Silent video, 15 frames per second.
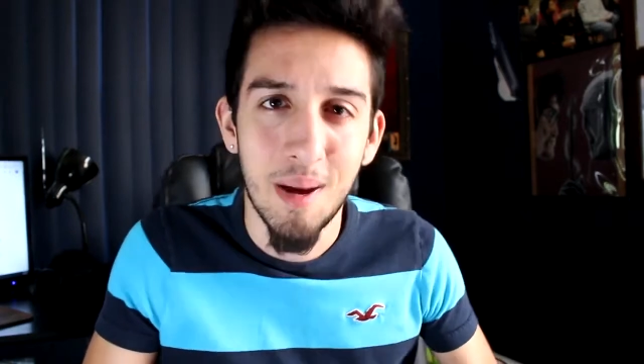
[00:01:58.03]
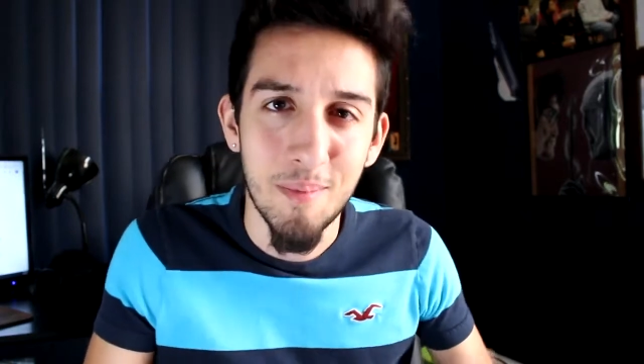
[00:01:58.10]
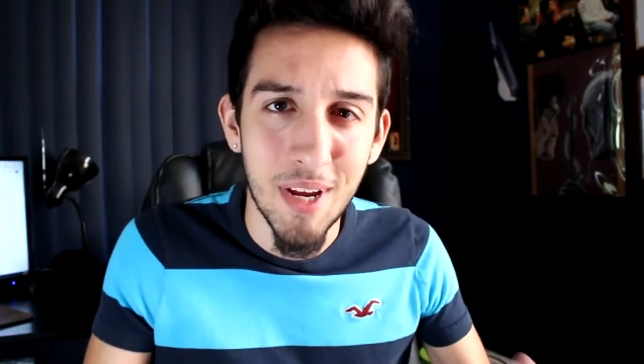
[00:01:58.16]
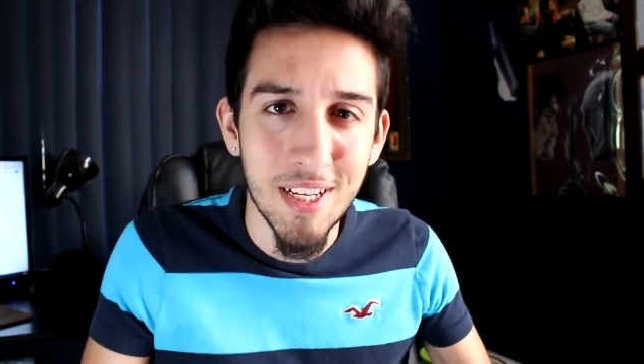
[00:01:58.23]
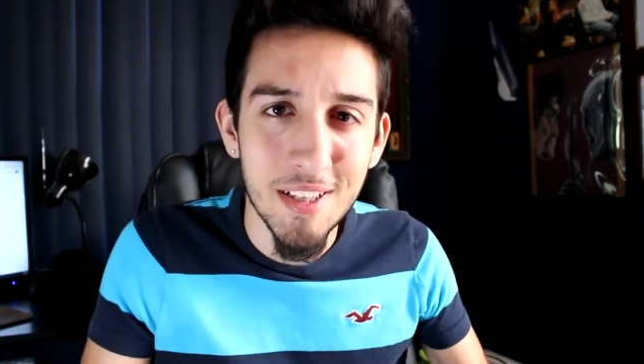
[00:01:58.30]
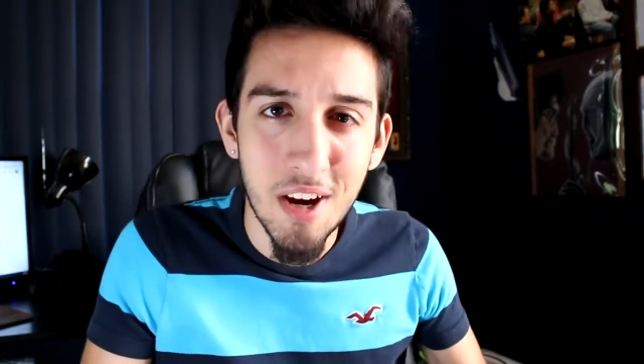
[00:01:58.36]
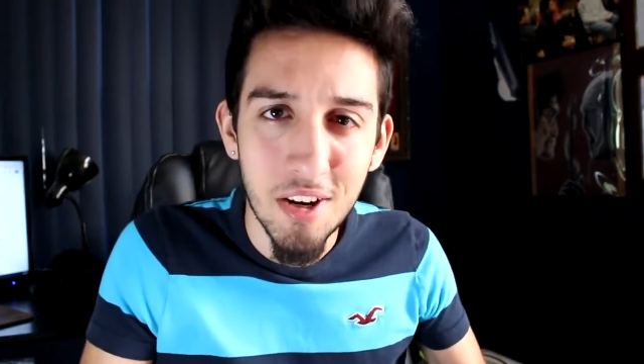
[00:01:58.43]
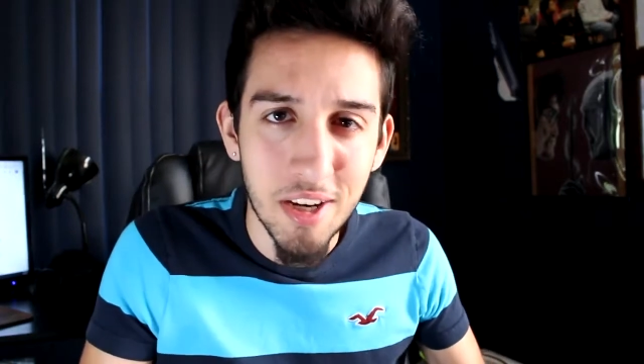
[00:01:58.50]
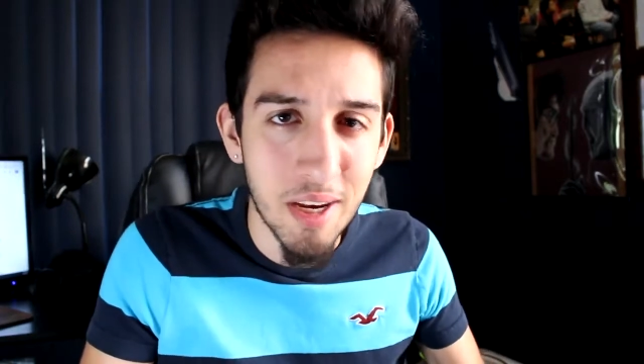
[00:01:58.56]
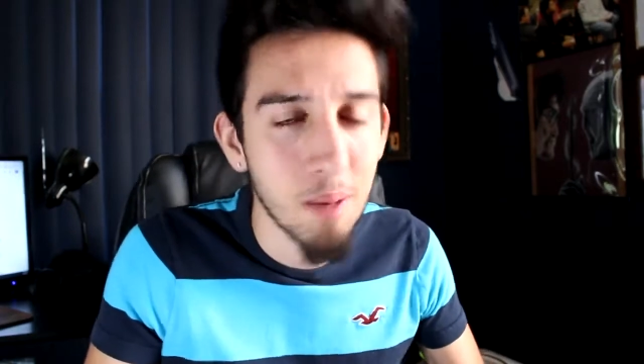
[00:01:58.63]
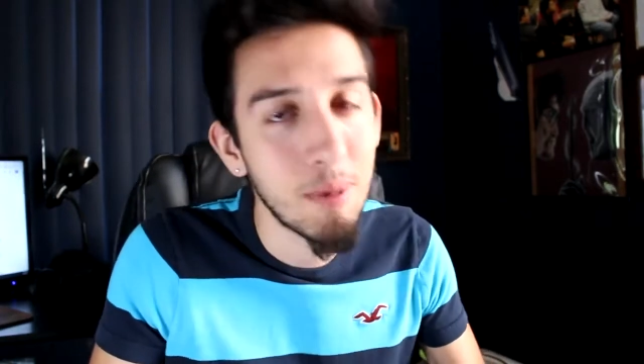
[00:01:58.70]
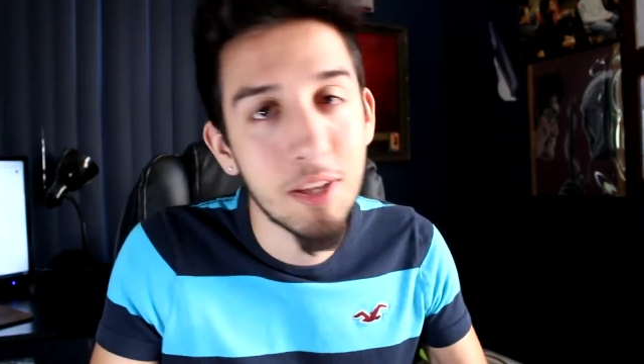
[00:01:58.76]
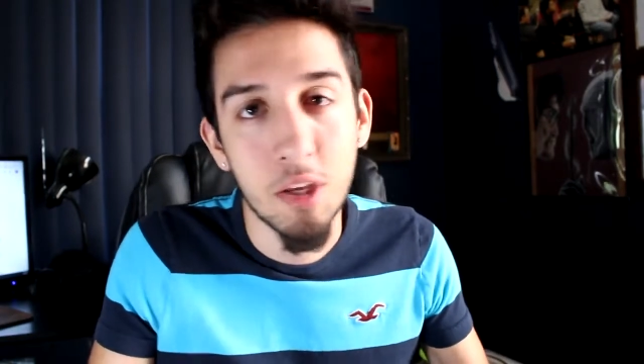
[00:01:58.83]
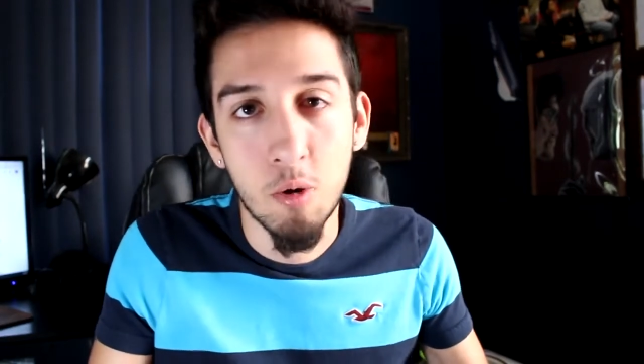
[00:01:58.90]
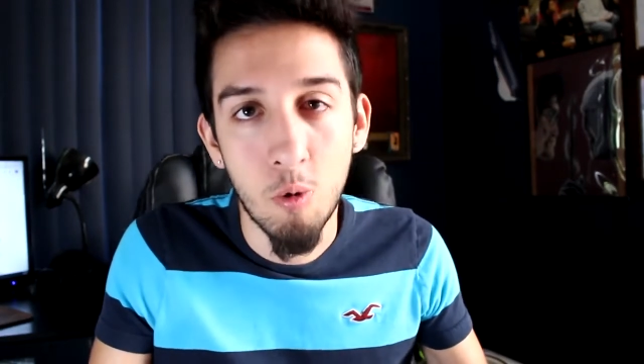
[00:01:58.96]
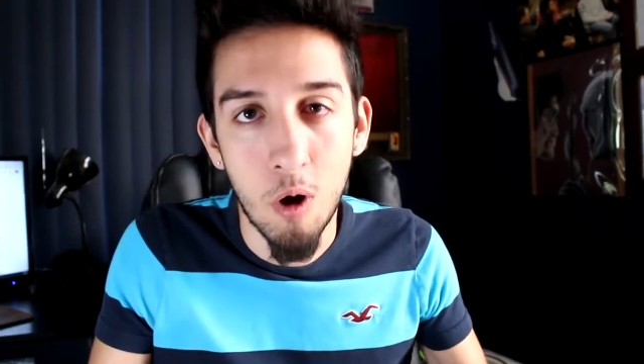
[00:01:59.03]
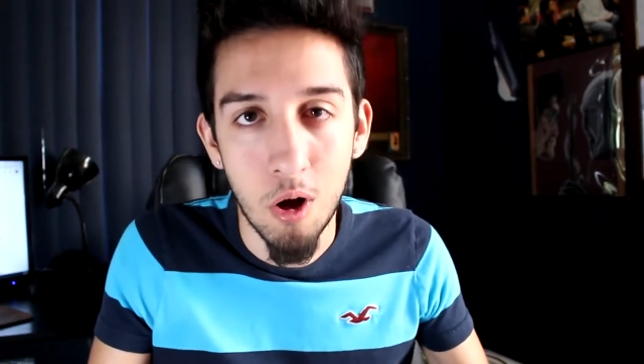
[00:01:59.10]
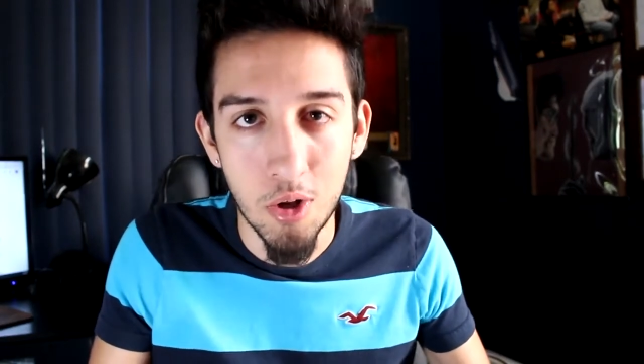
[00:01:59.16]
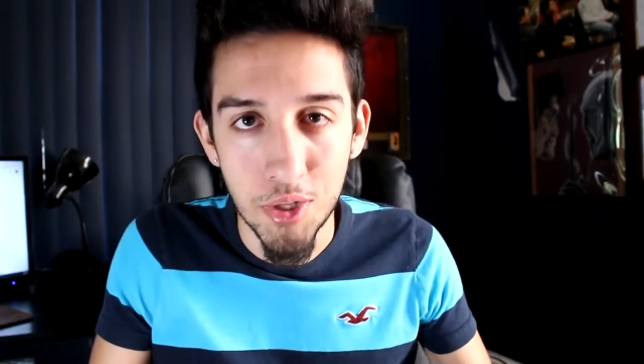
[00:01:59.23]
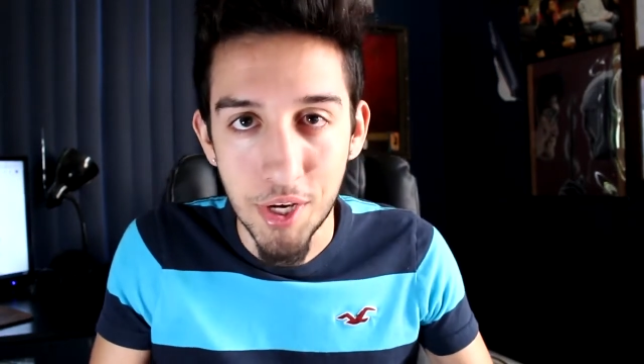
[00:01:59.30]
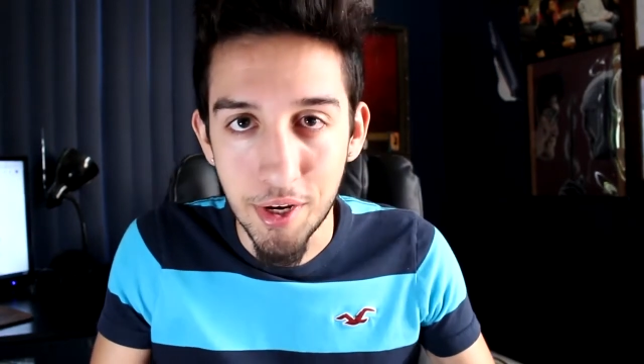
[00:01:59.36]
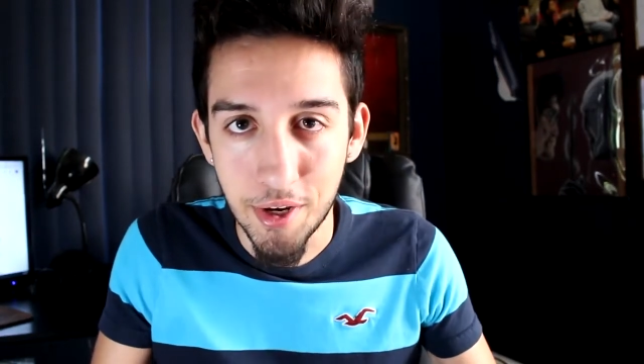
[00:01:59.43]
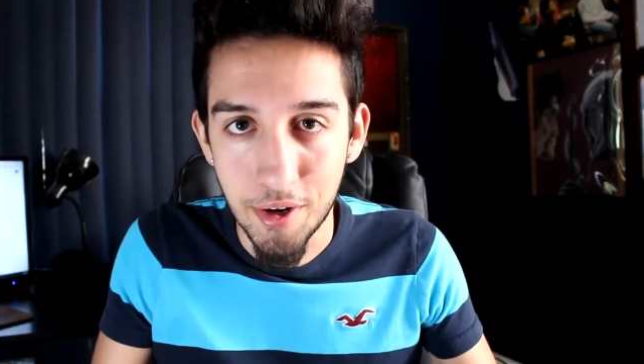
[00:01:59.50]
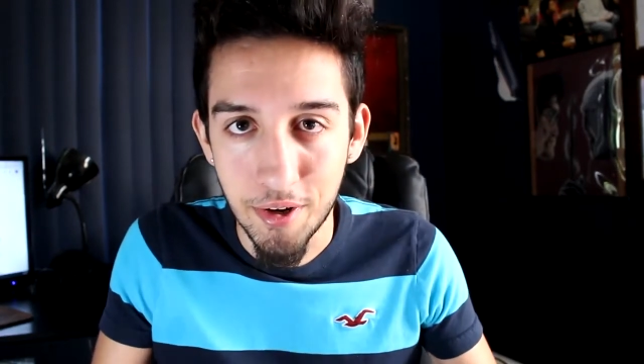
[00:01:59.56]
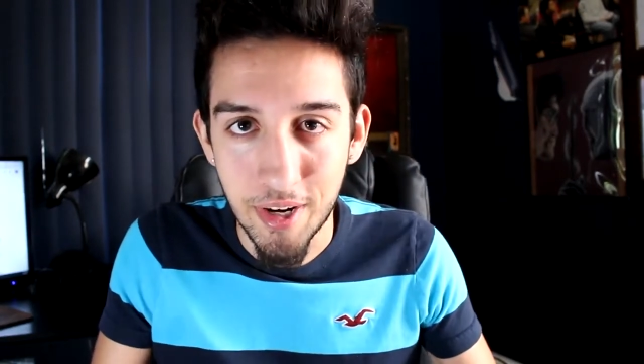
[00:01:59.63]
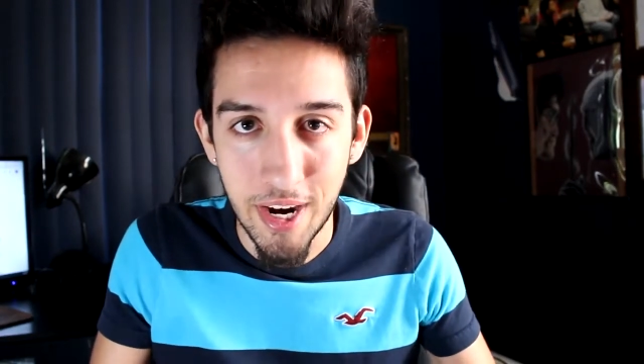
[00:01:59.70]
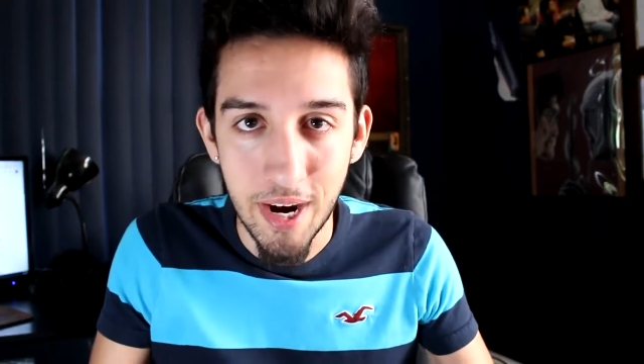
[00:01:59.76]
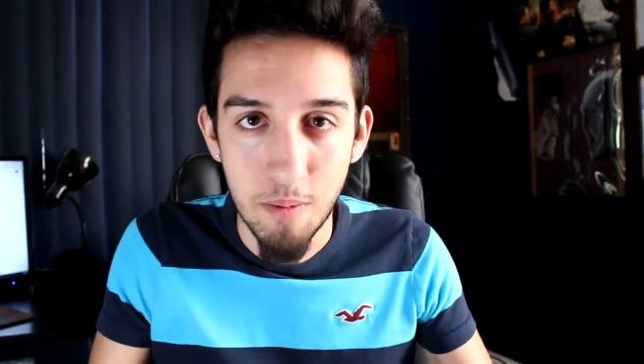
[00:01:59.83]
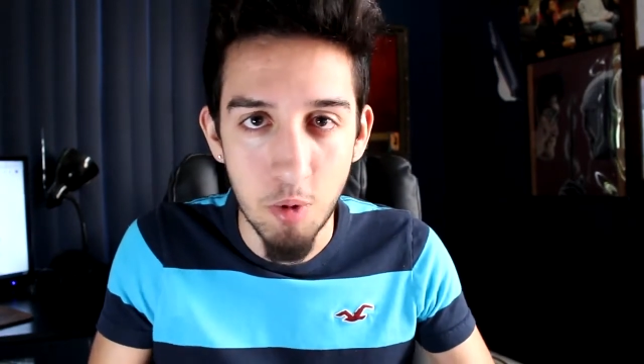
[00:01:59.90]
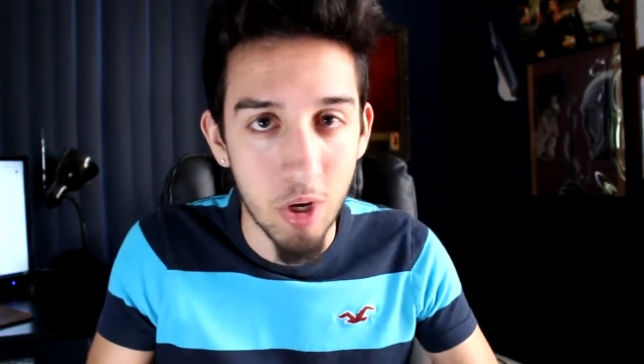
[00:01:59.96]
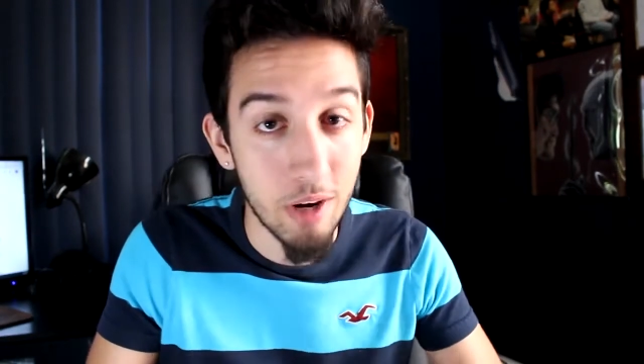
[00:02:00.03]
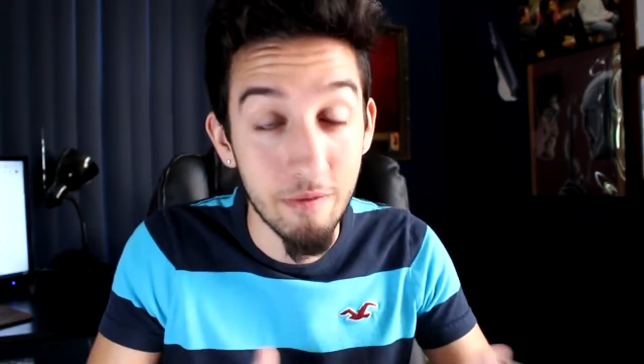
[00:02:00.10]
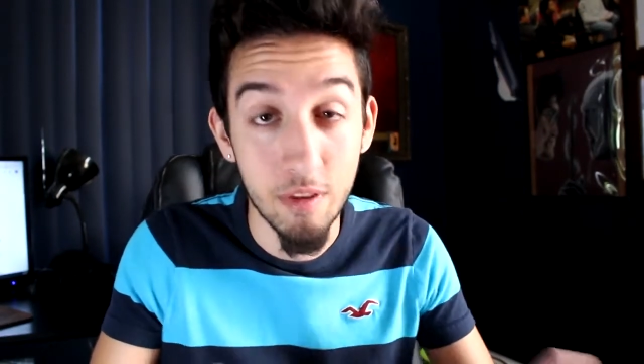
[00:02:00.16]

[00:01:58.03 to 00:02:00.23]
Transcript: I'm not talking about the quality of your camera,